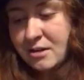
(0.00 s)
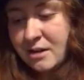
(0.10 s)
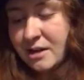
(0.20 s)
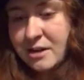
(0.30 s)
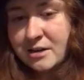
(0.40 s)

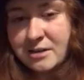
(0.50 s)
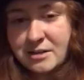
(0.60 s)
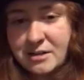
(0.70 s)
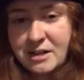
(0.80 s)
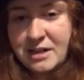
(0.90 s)
I
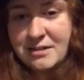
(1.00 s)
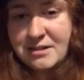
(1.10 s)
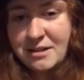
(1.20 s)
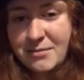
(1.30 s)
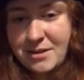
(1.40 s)
heard
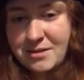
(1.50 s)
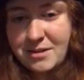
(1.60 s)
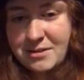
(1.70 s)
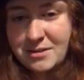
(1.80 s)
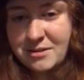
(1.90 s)
anything about
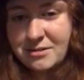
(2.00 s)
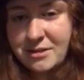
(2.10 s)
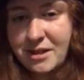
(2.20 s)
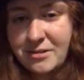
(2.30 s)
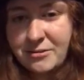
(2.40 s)
the Eternal
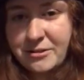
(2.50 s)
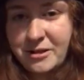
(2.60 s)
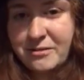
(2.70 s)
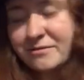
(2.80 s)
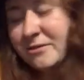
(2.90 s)
Night or
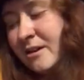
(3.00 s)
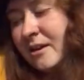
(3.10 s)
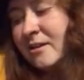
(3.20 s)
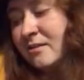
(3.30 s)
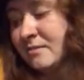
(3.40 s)
Dawn of the
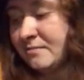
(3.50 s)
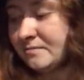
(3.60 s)
Dragon.